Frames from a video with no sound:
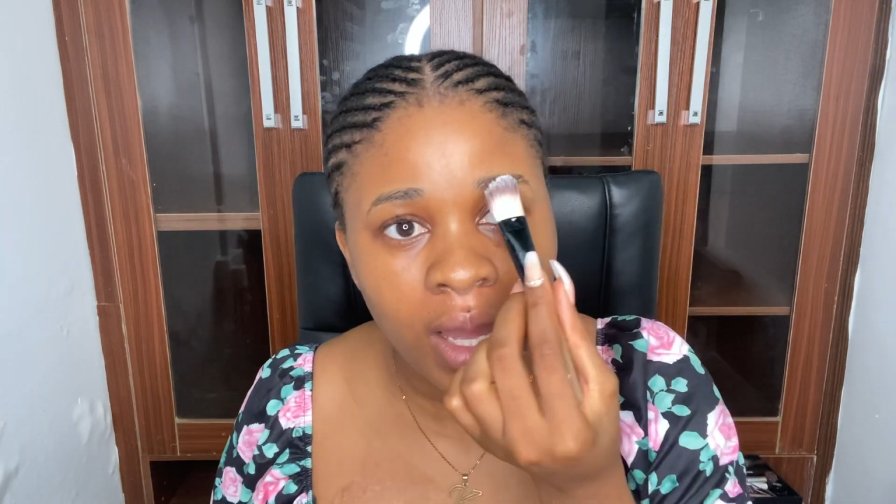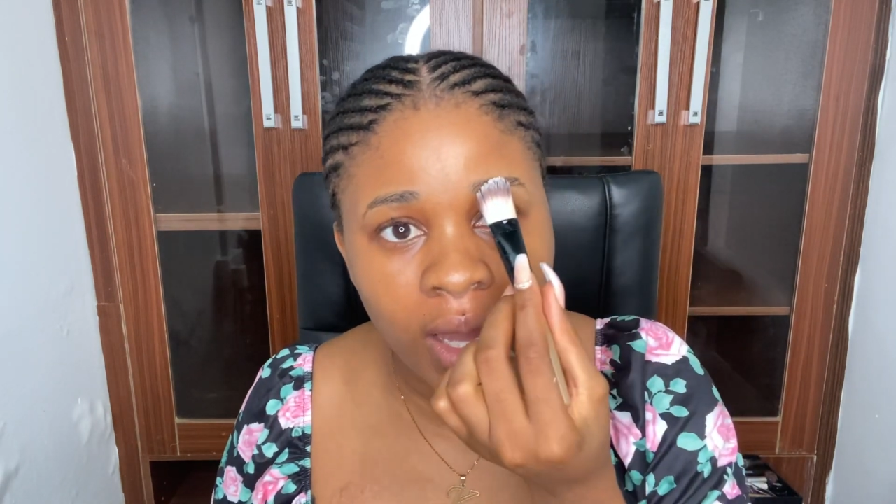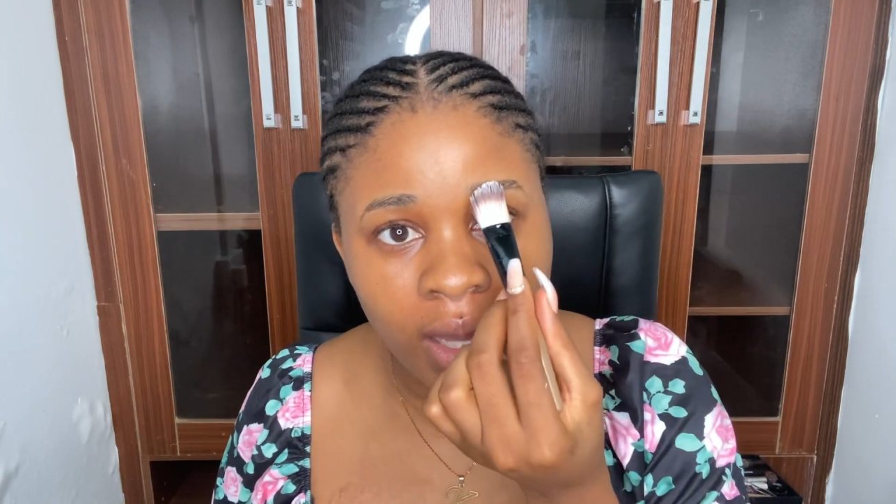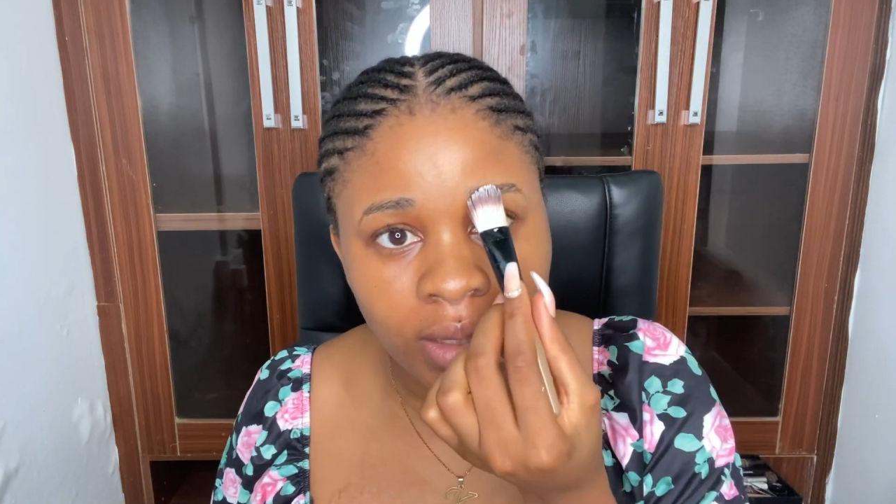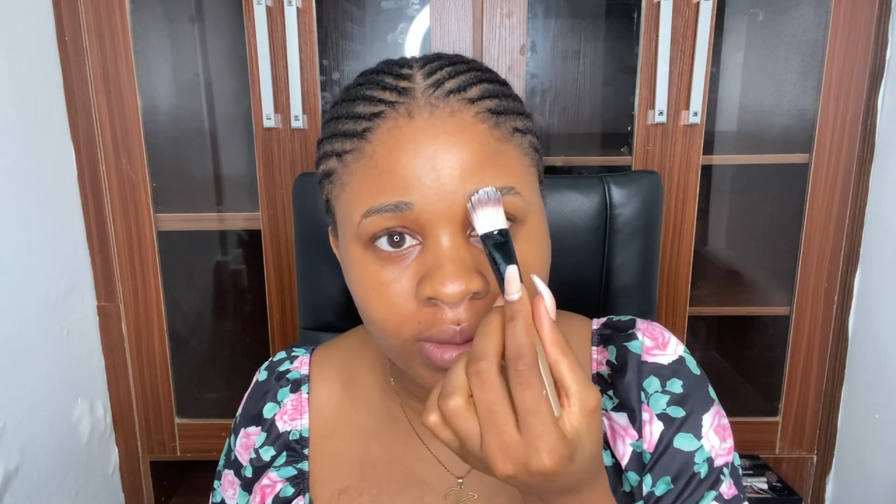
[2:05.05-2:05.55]

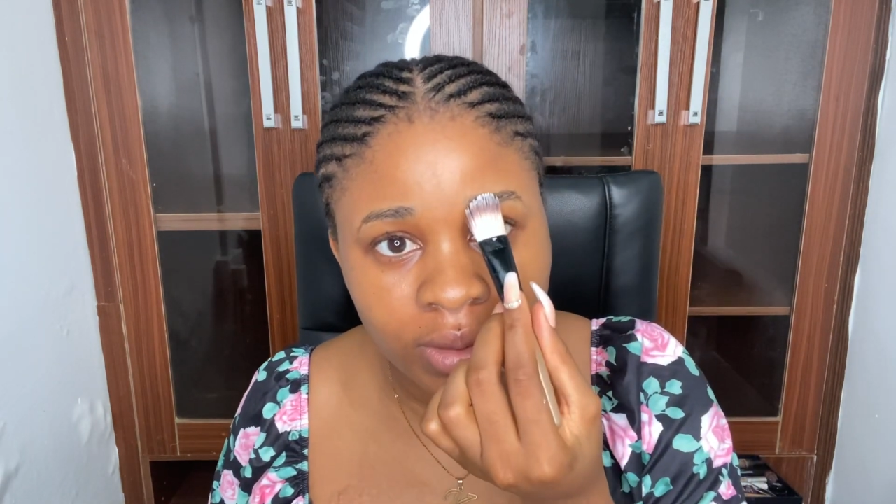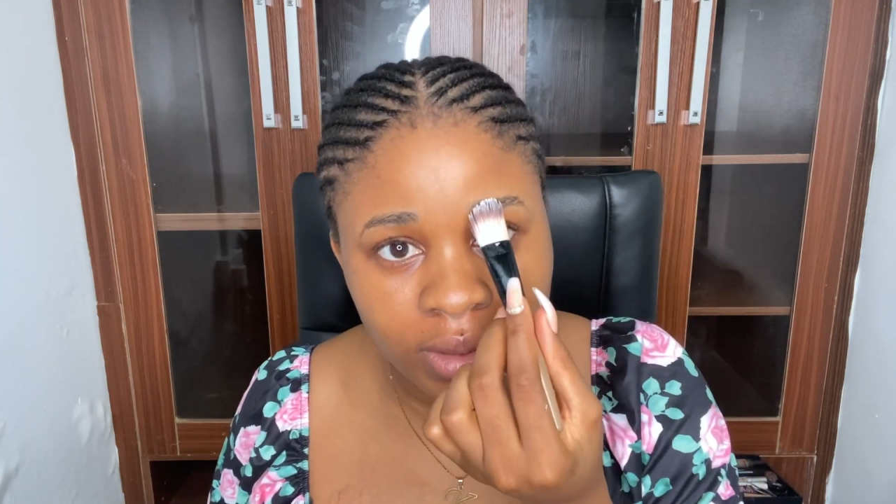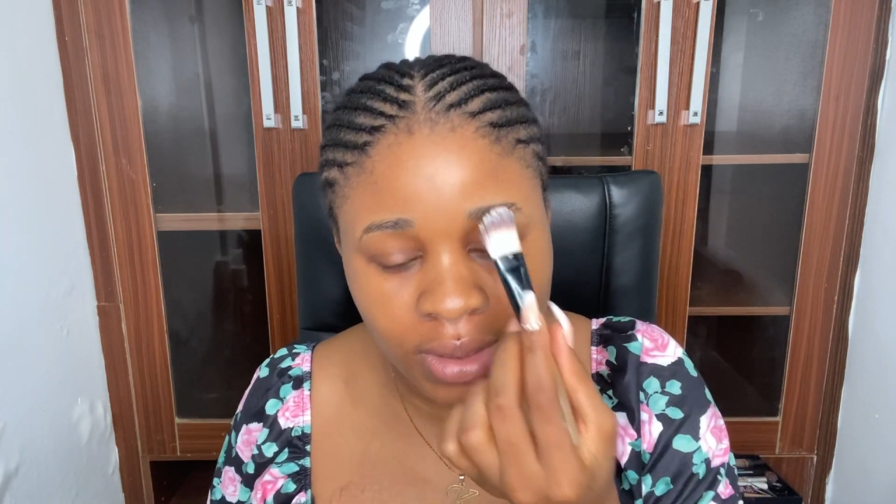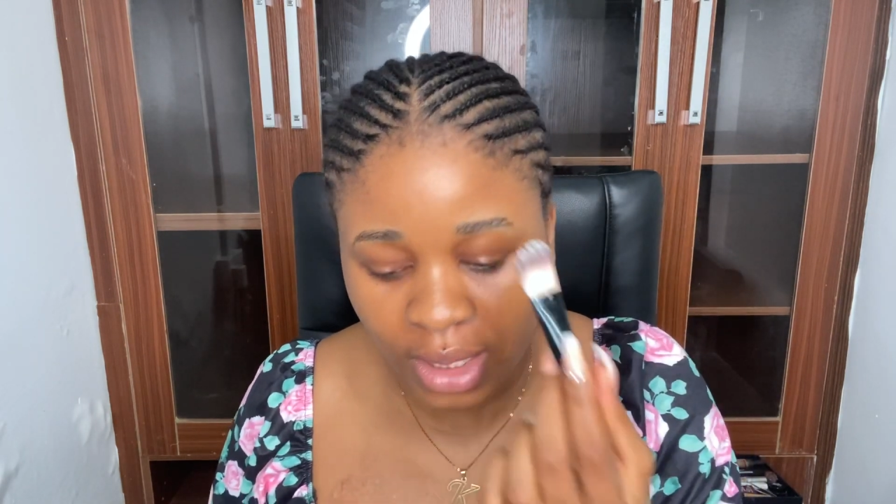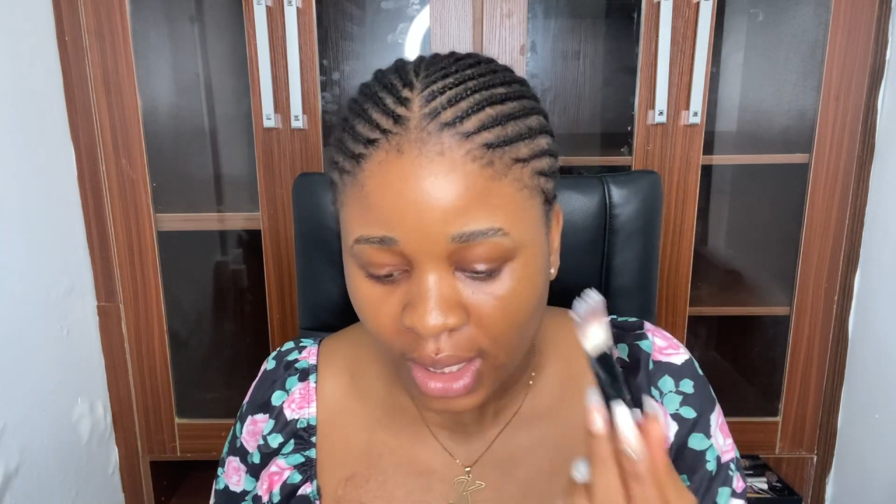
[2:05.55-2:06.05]
and
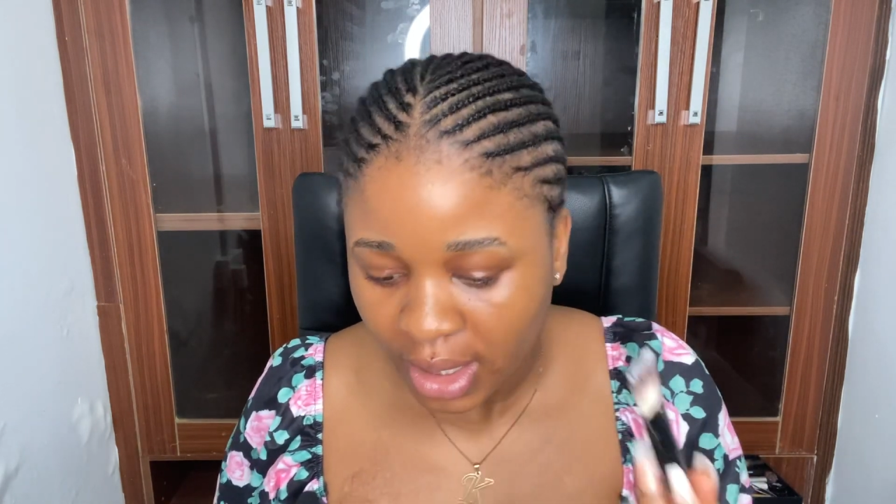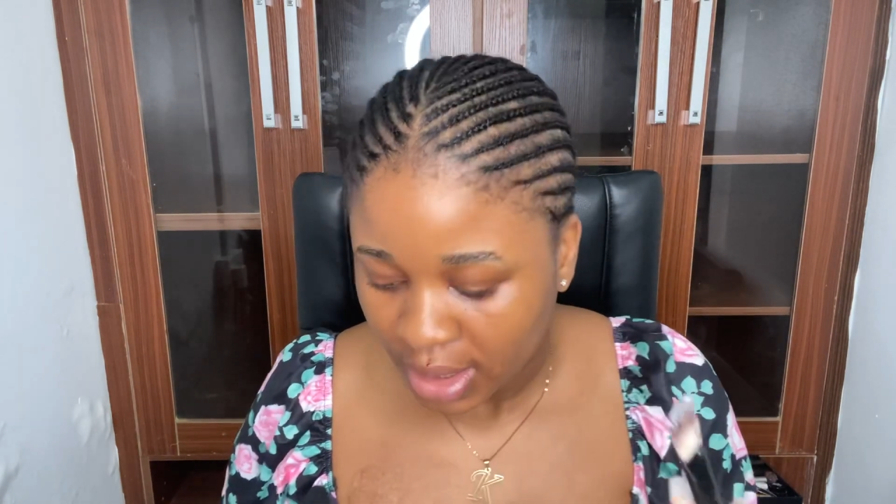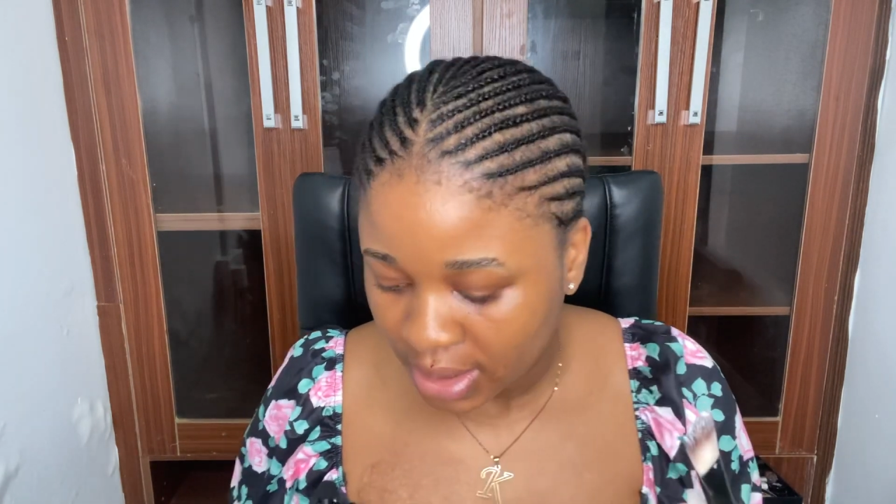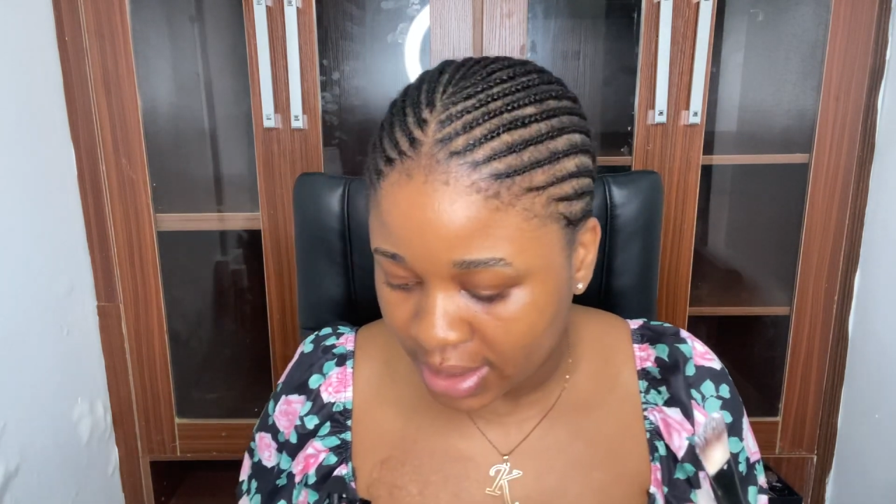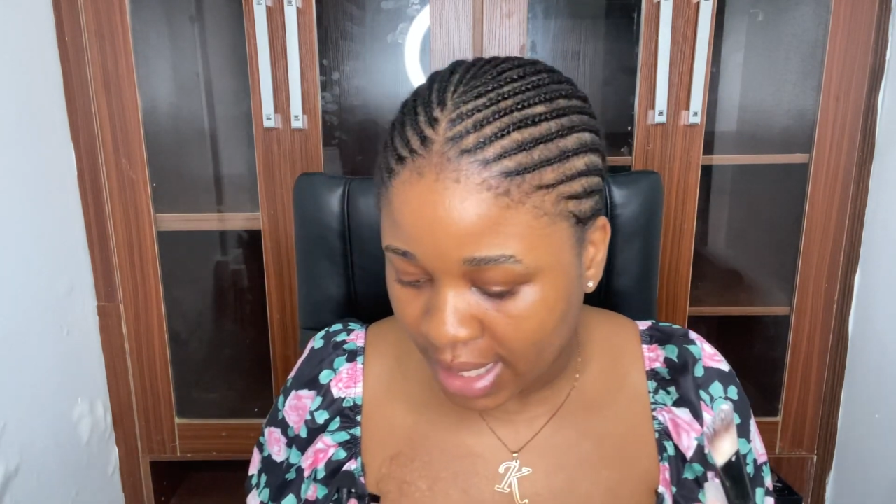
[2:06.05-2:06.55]
just
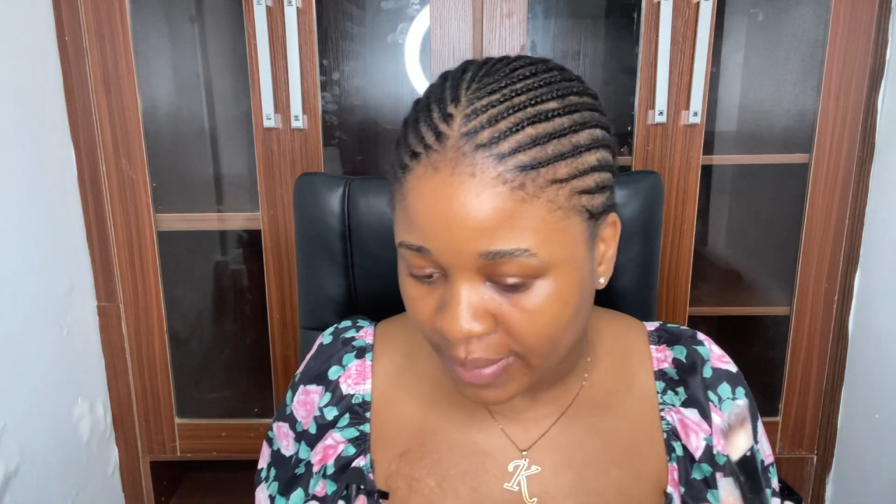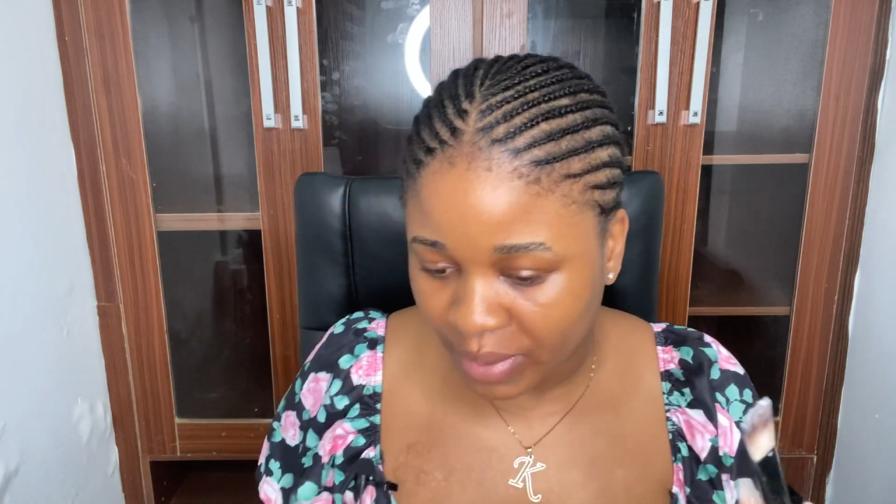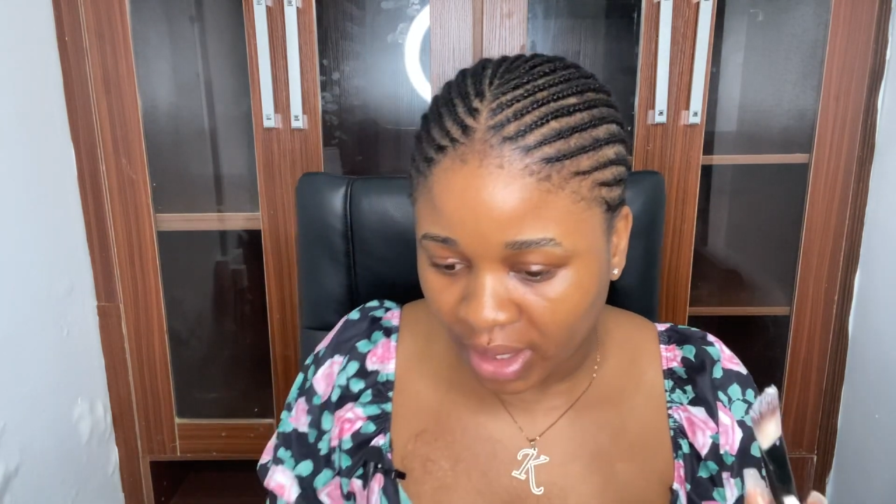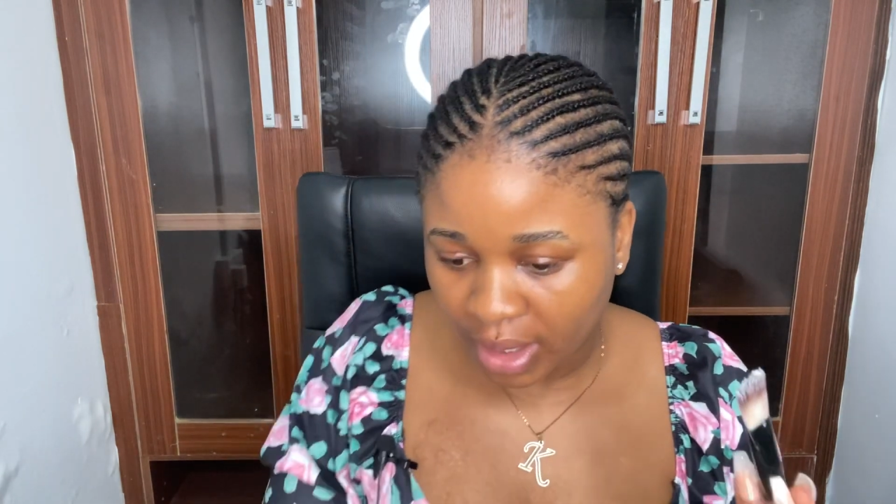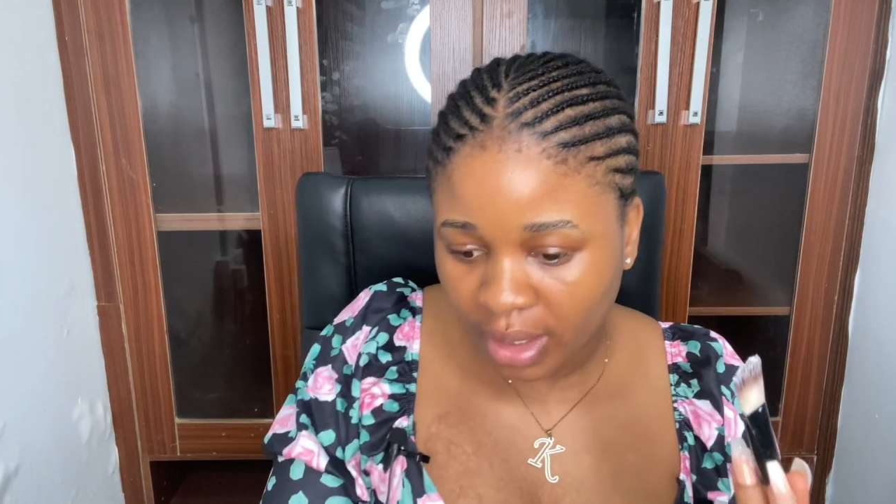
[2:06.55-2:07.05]

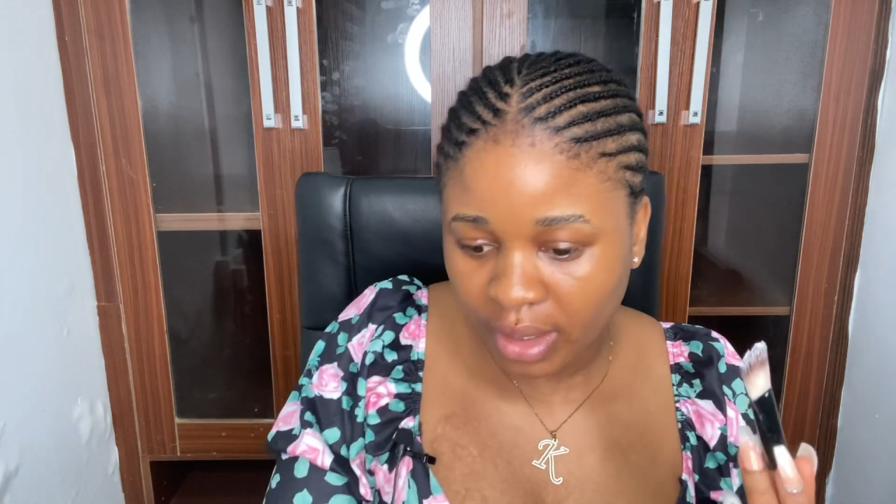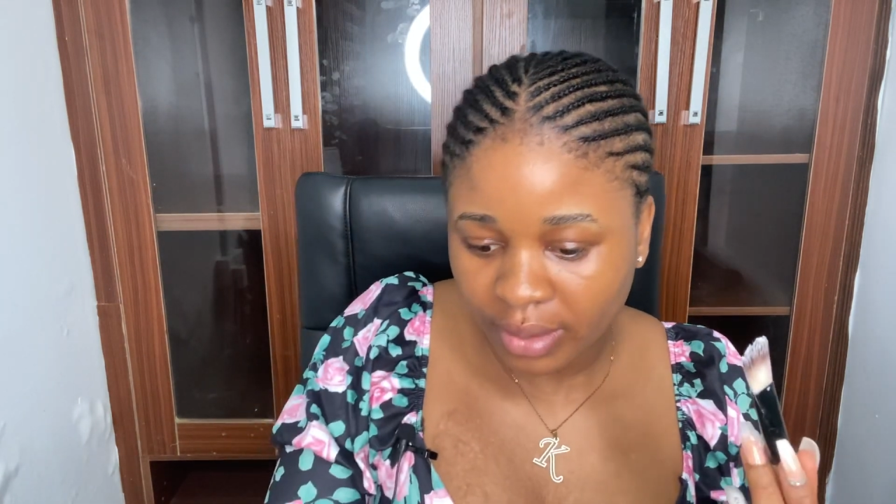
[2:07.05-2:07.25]
dabbing.